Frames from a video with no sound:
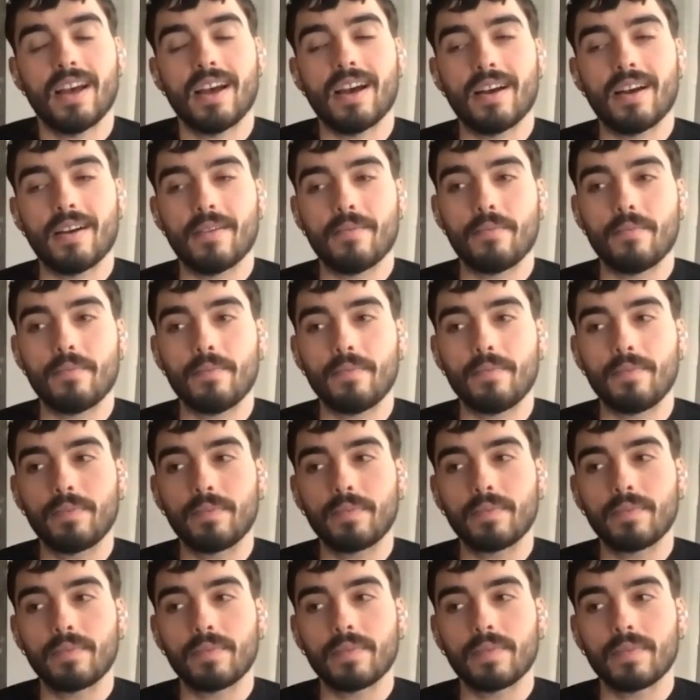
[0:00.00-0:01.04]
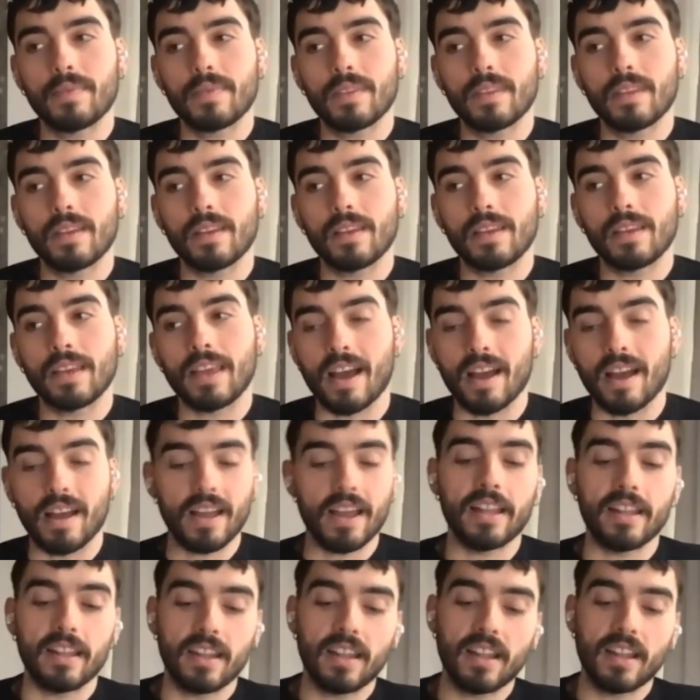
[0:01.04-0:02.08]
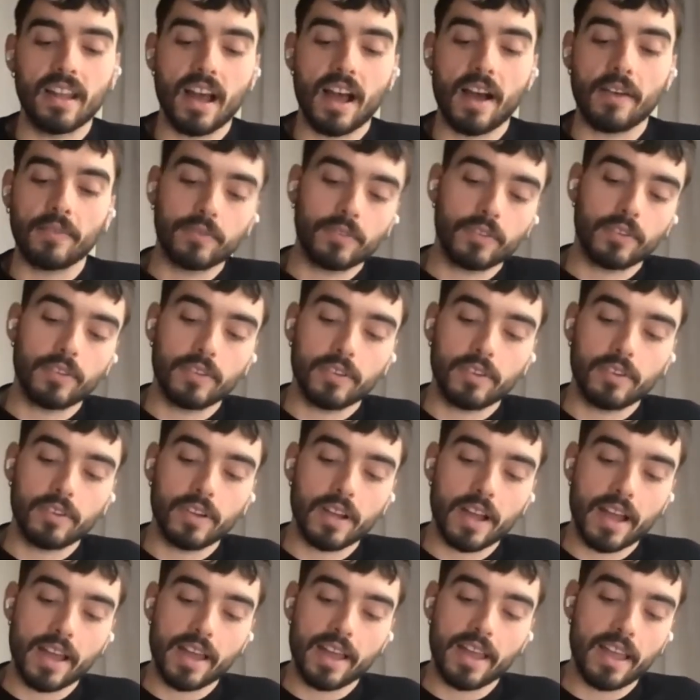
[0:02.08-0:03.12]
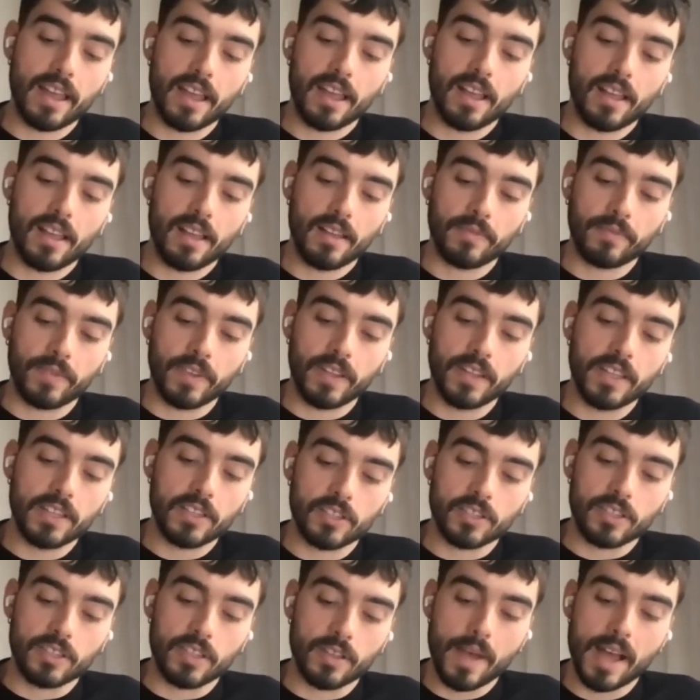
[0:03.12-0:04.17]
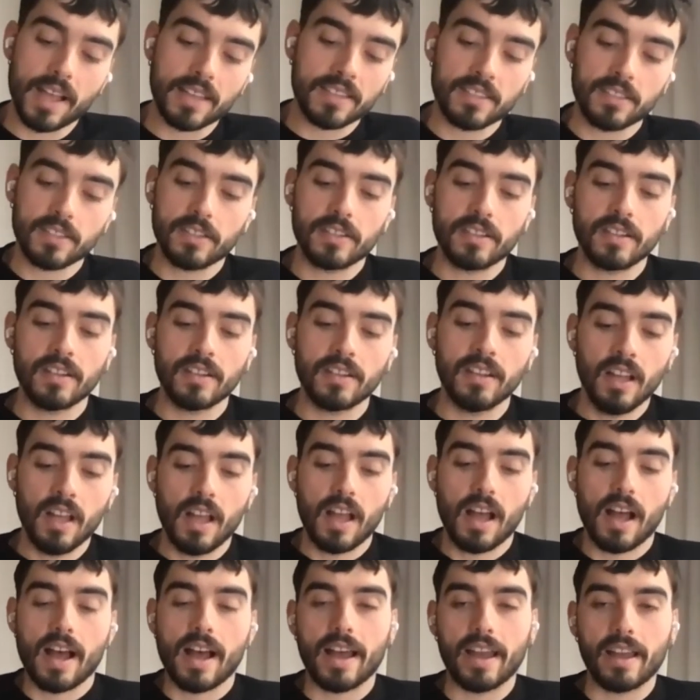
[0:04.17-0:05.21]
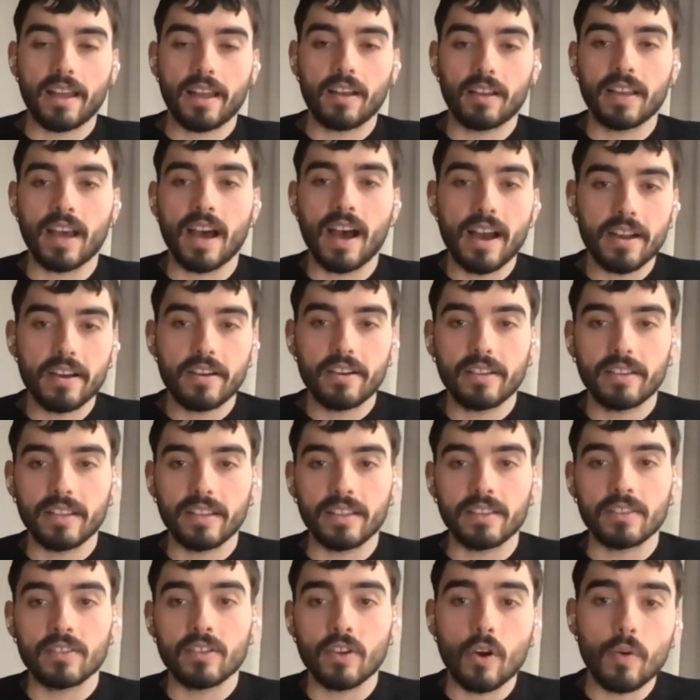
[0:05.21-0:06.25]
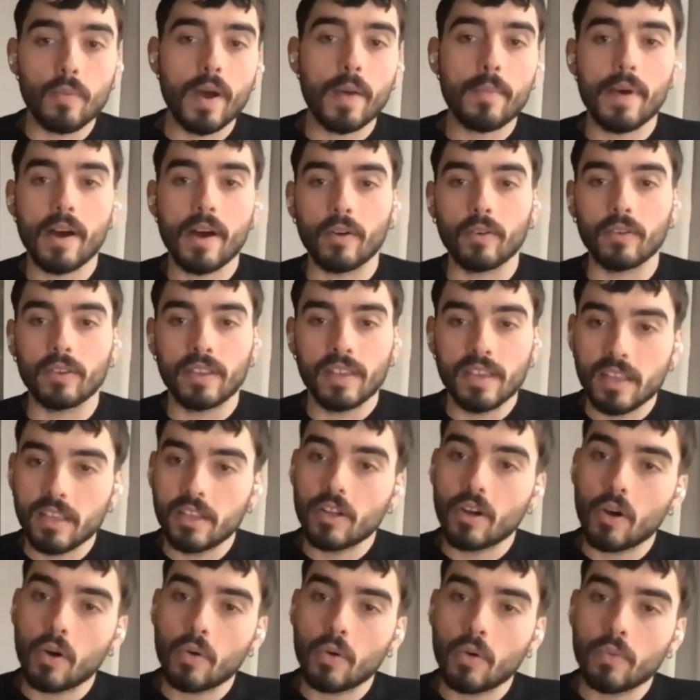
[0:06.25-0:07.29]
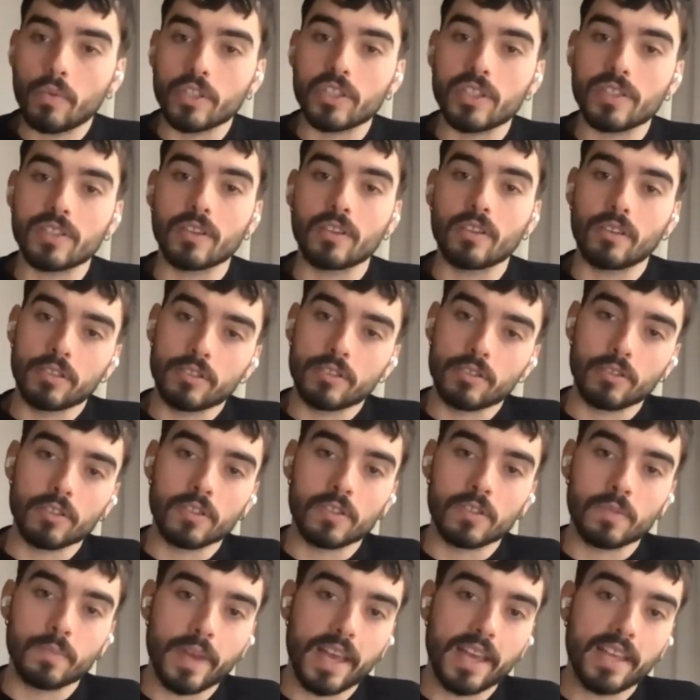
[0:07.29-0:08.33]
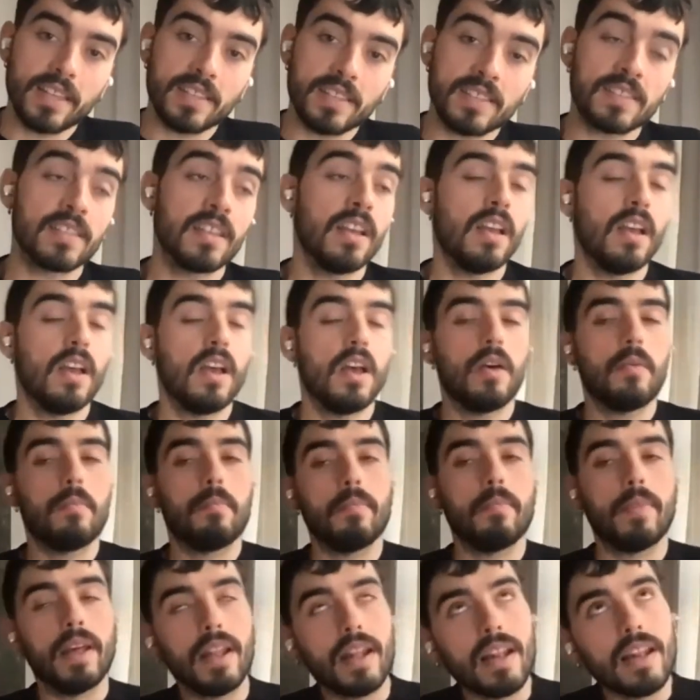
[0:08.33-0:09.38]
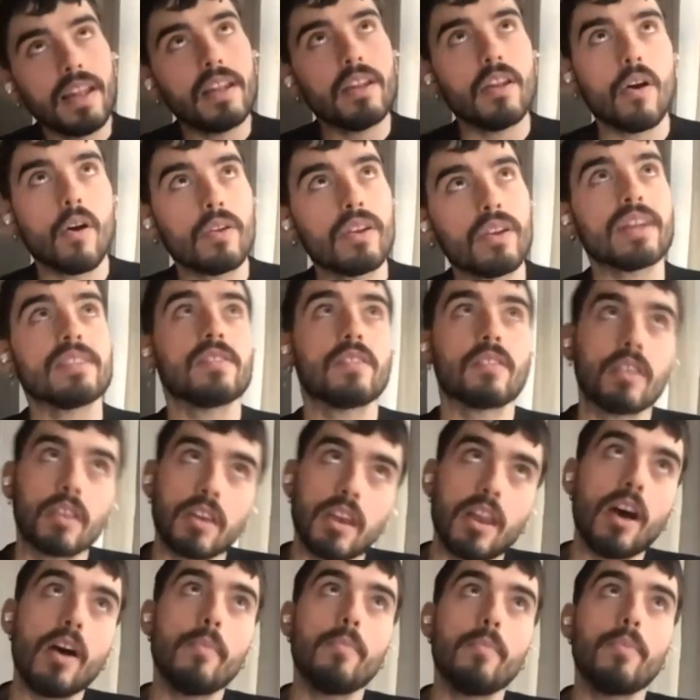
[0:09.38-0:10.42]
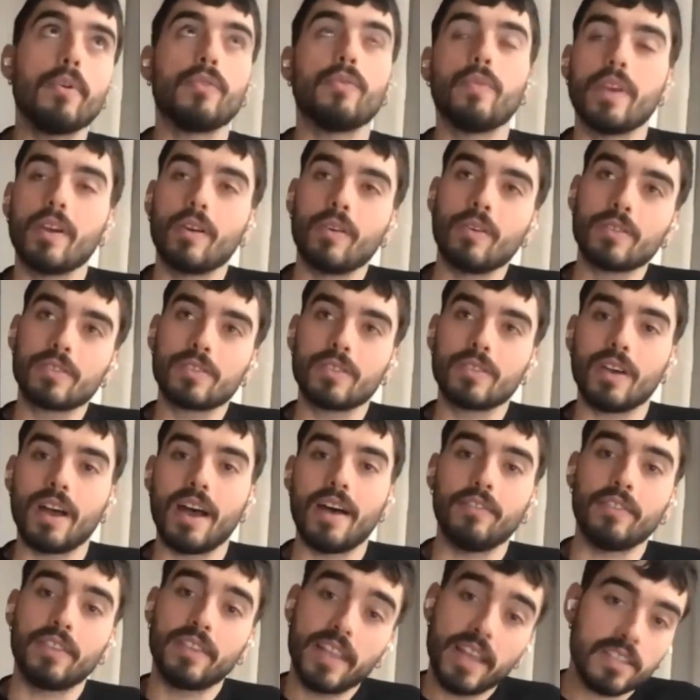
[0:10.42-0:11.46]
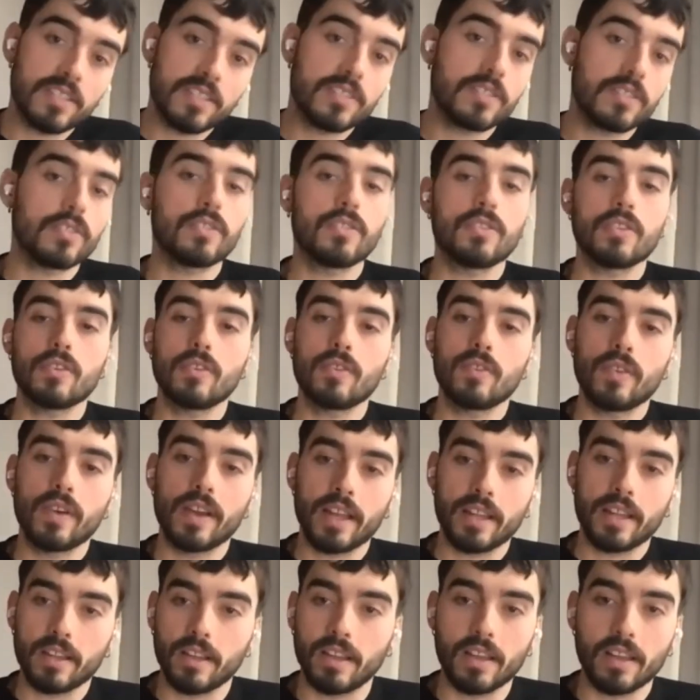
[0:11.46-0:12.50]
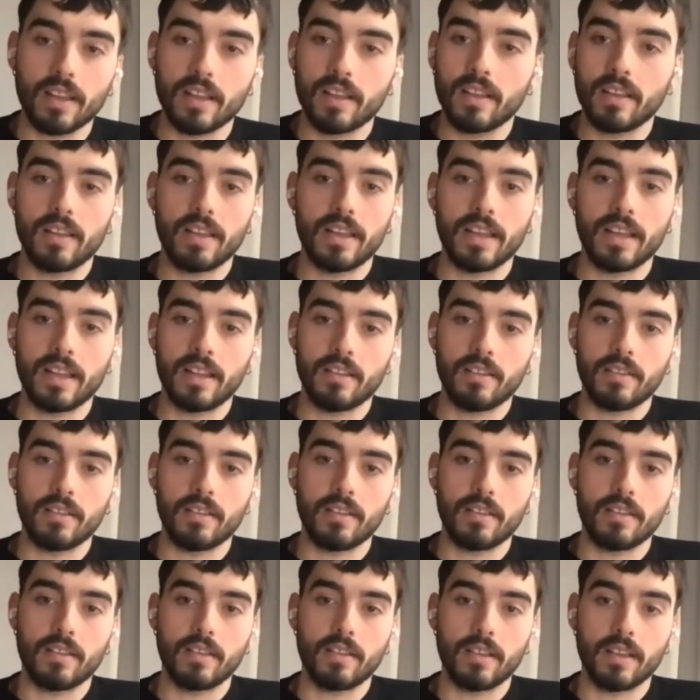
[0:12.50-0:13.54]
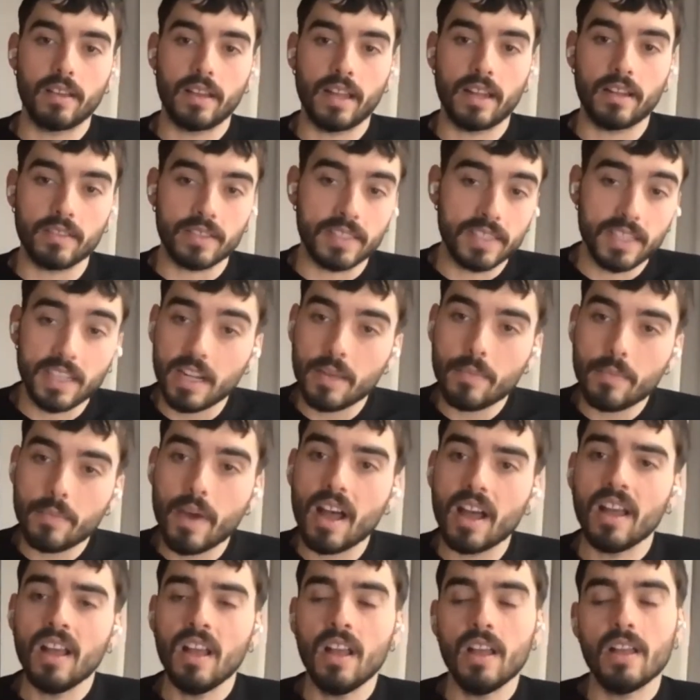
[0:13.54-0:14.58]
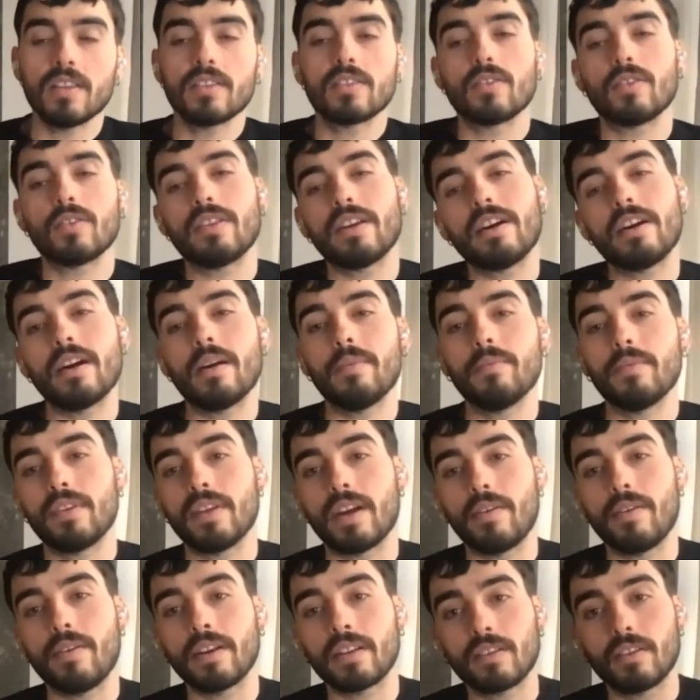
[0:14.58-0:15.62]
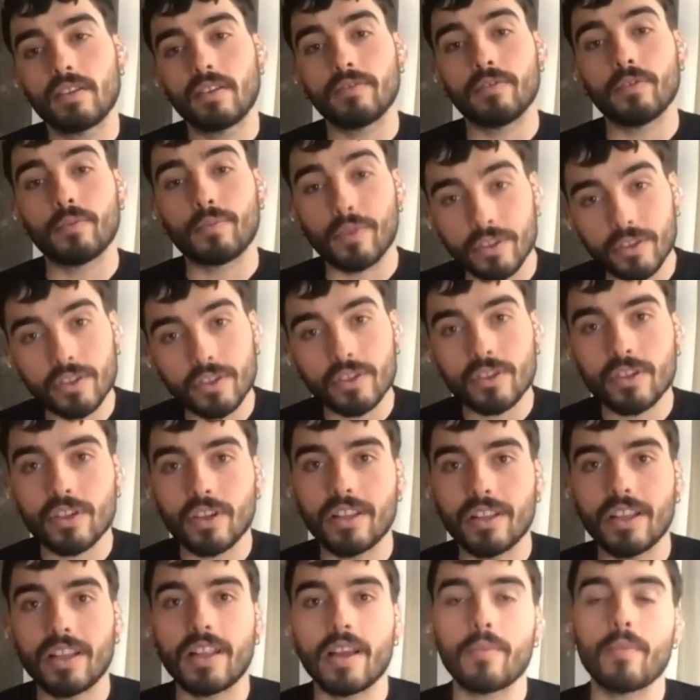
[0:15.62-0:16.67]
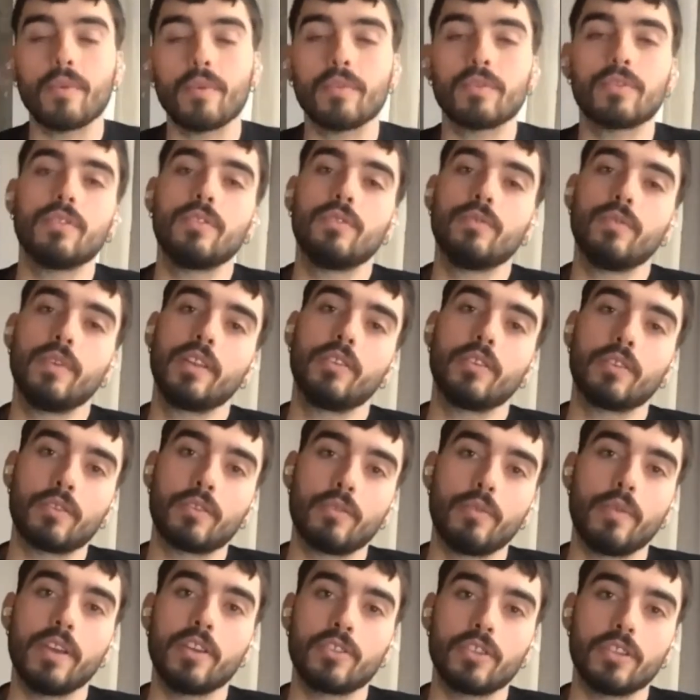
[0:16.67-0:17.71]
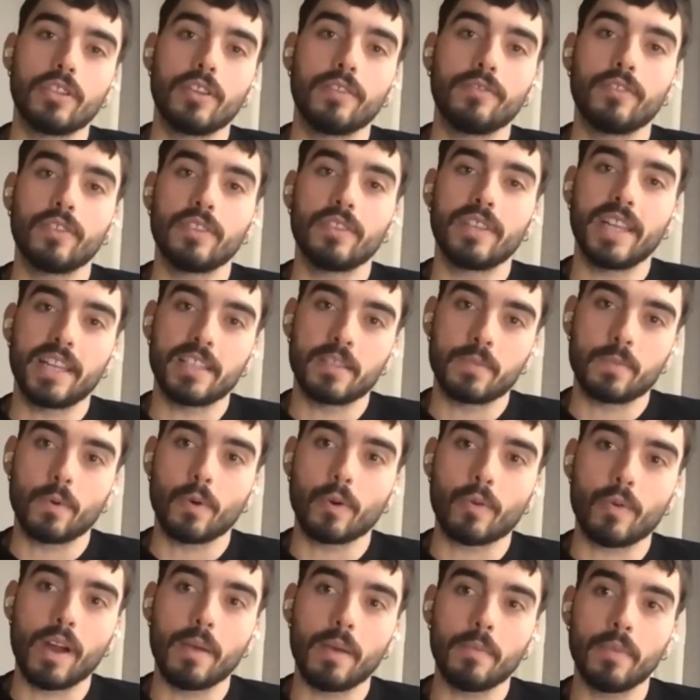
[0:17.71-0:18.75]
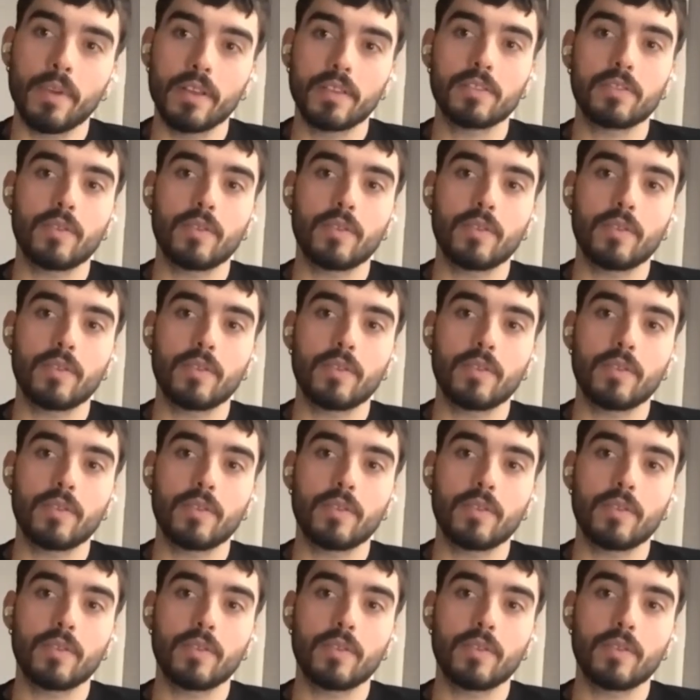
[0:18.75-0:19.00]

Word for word: Um, yeah, and after I finished the master, I got hired in Trauma Bar und Kino, which is a cultural space mainly known as a club, but we also have a dance studio and a and a and a cinema. So there, I'm the director of the production, and I'm also doing the curation of the dance program.